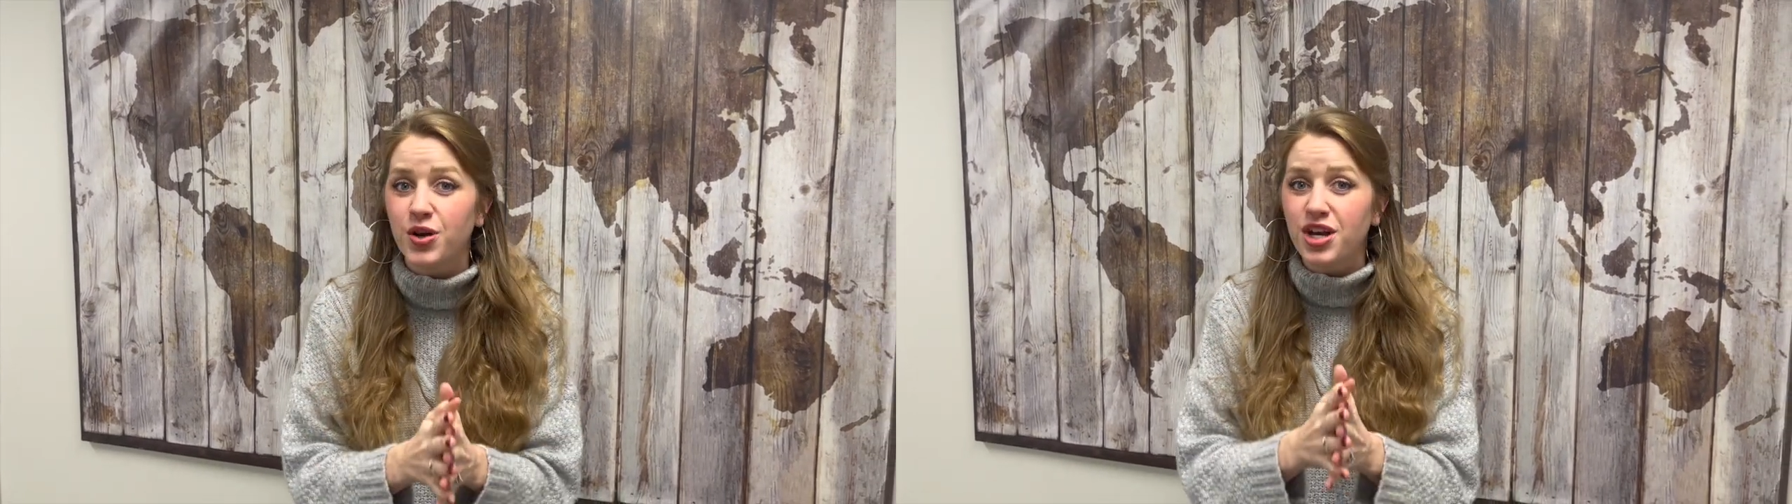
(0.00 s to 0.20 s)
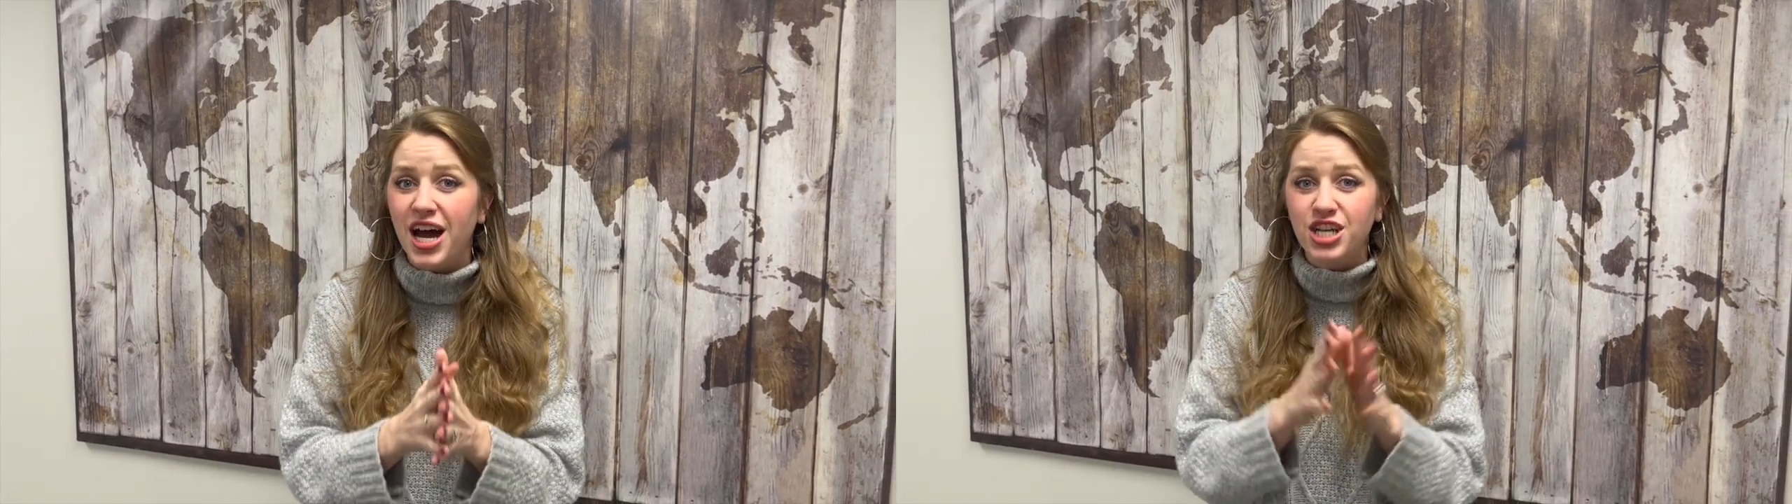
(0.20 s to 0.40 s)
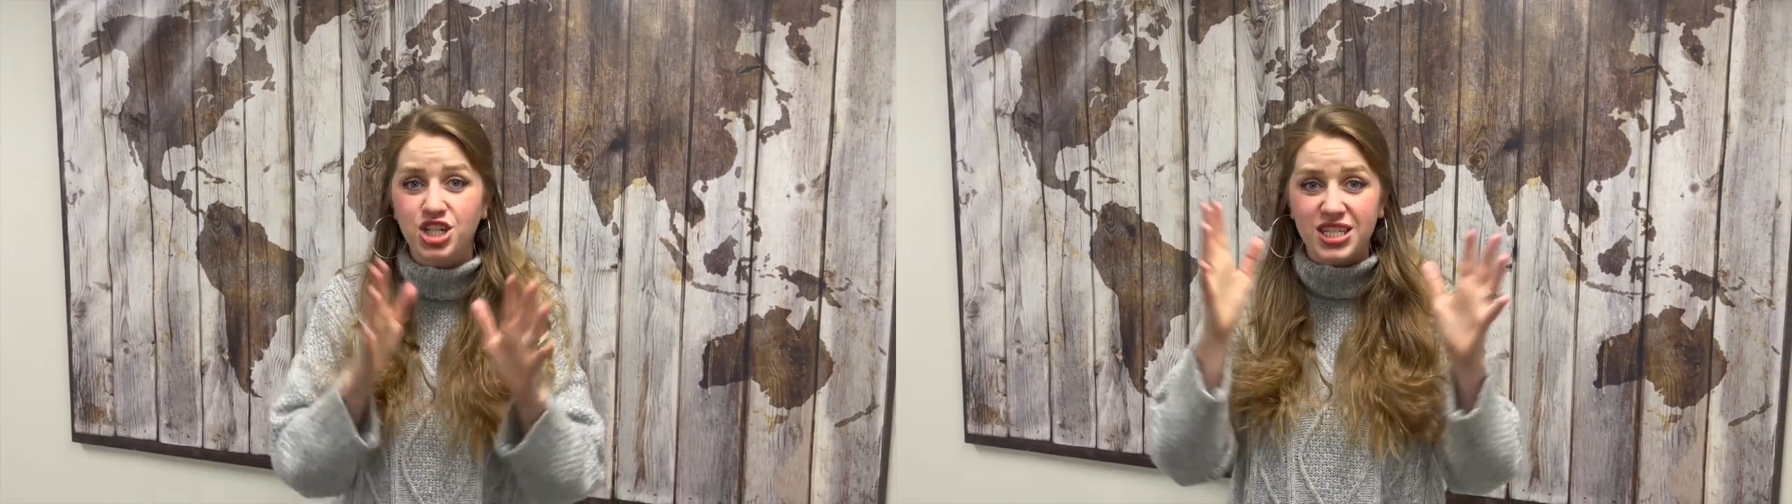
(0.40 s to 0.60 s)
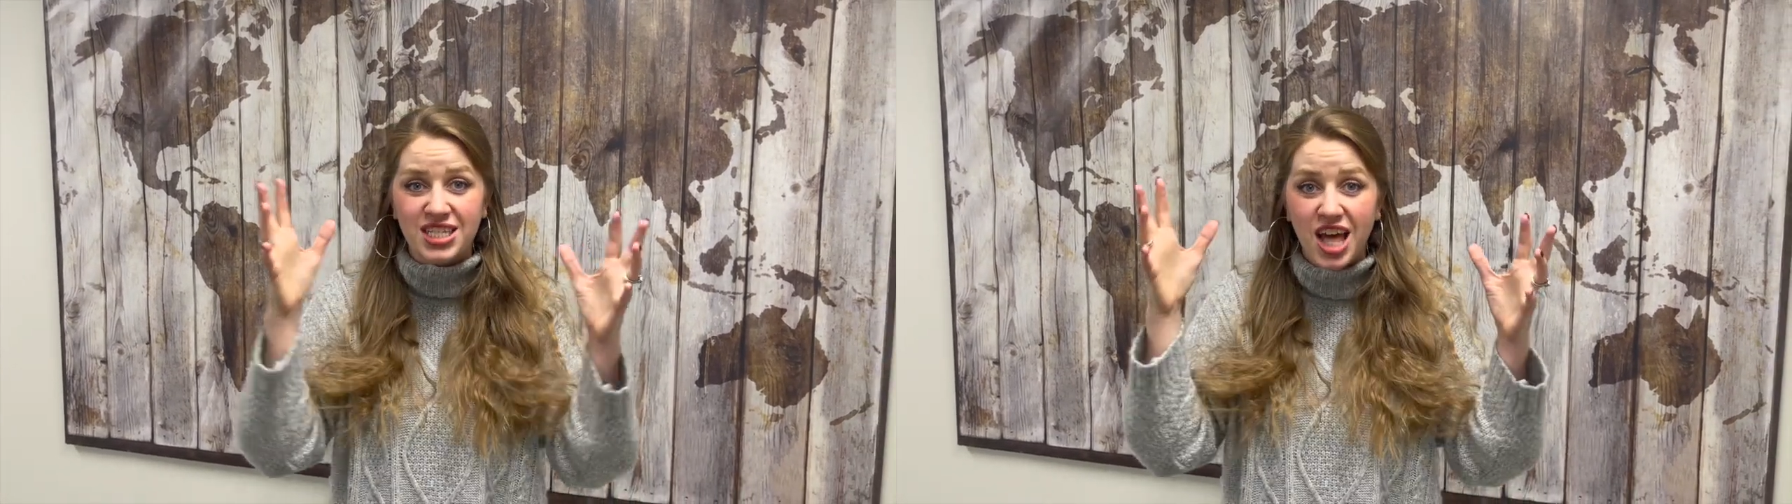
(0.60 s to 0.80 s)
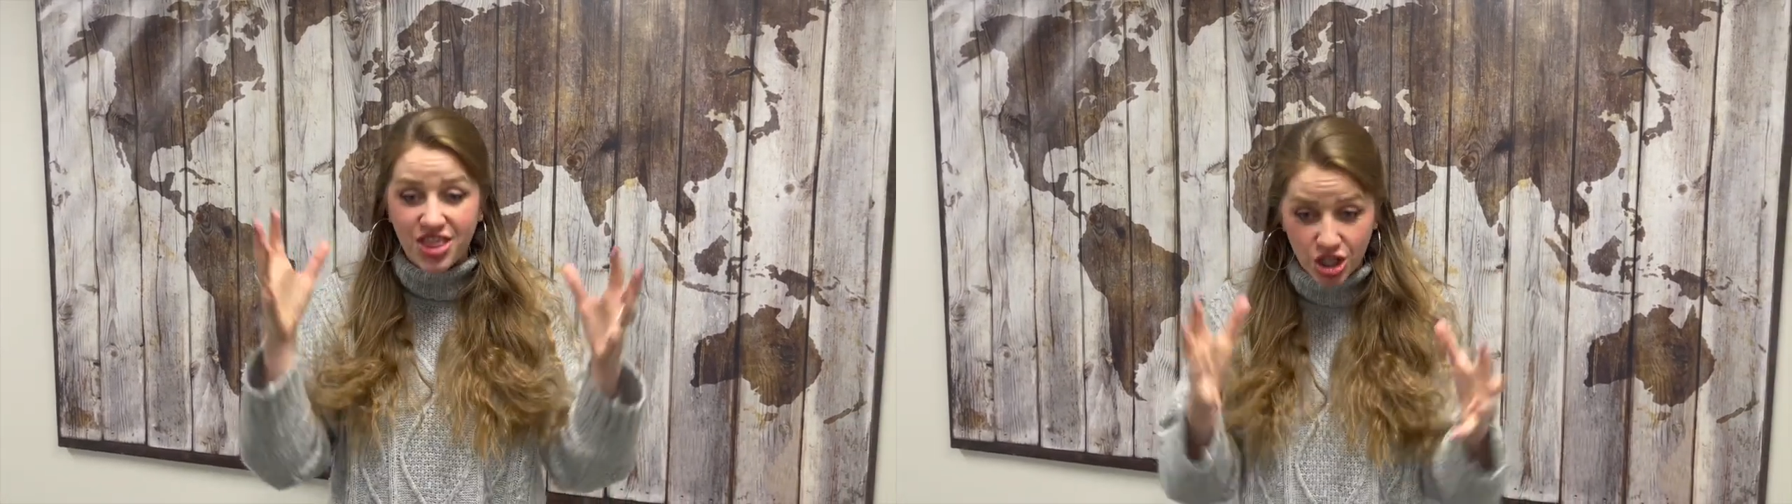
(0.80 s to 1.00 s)
We're not
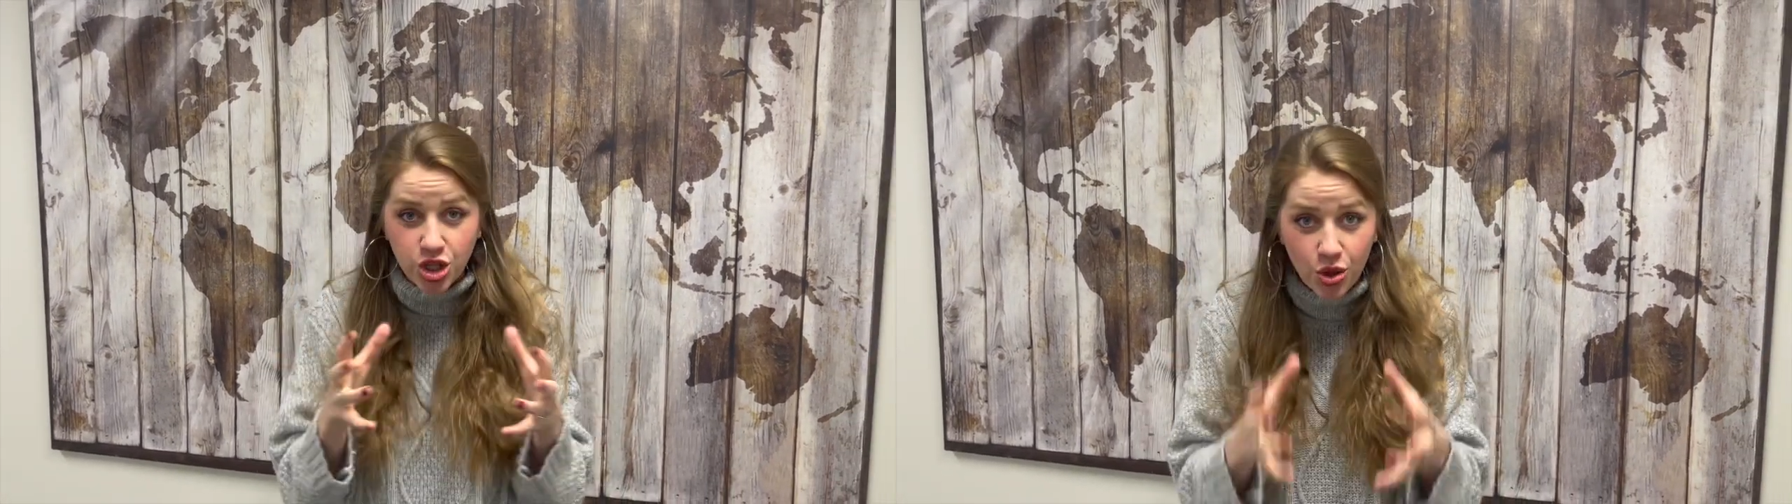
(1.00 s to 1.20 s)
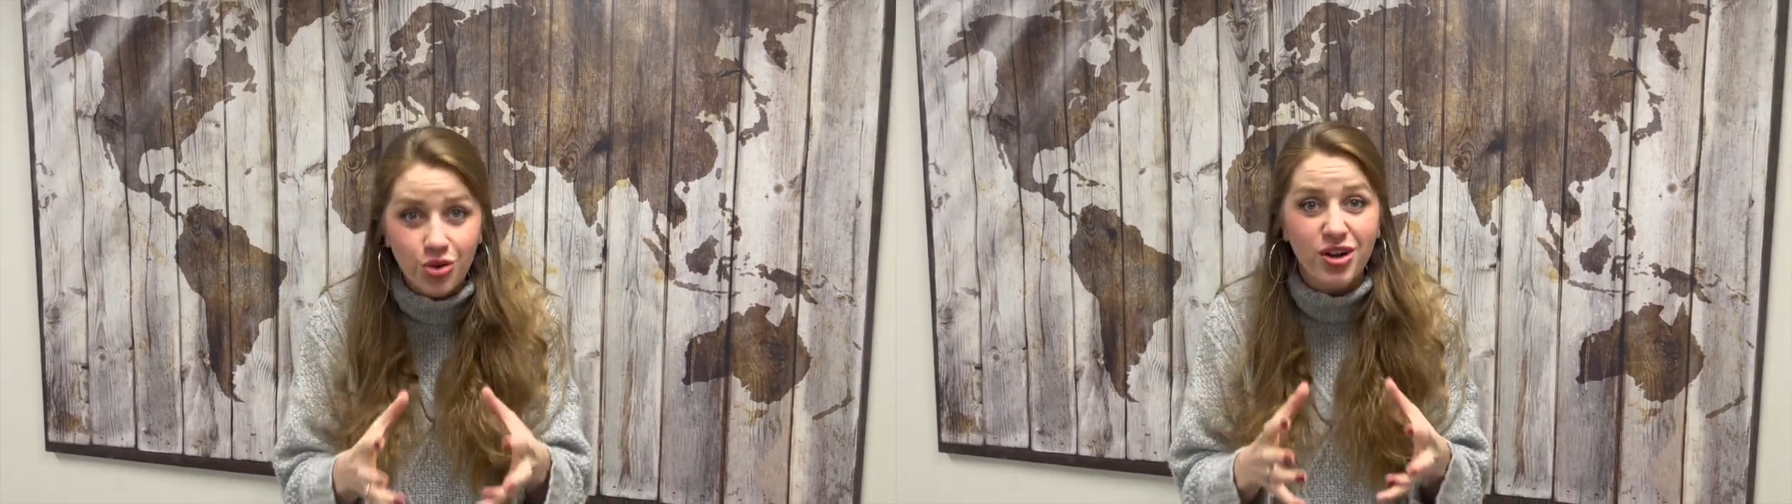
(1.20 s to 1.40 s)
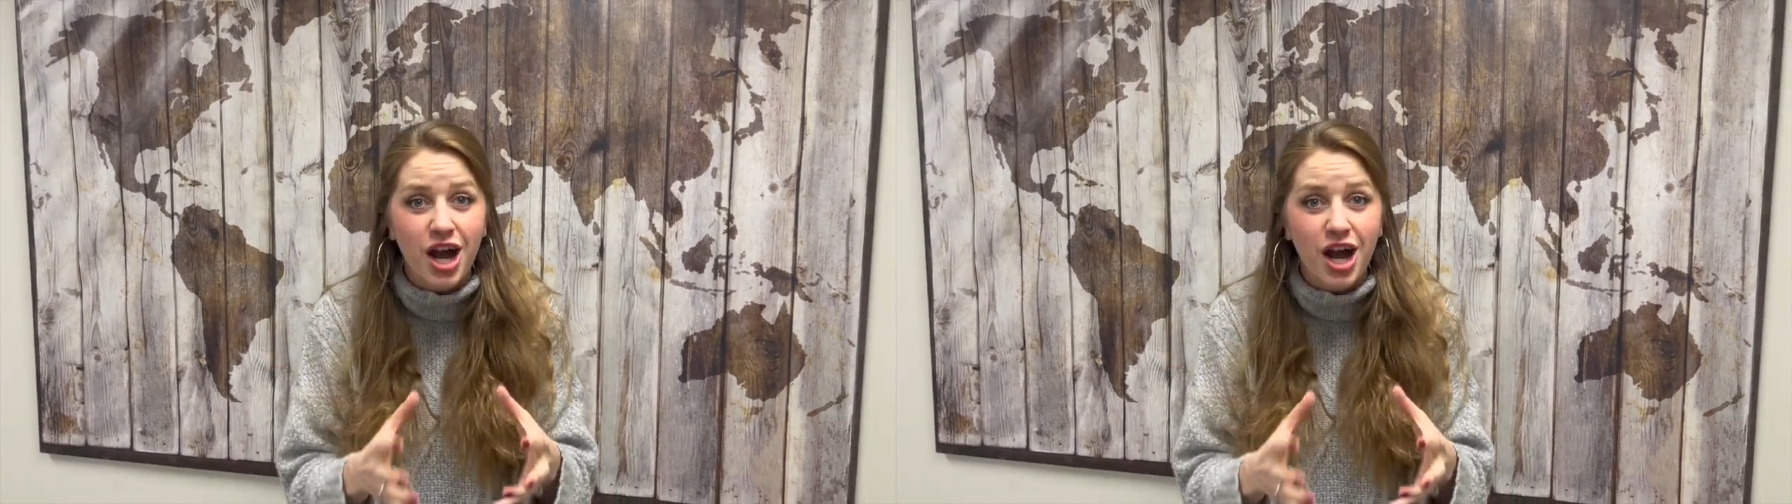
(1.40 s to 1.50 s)
just the local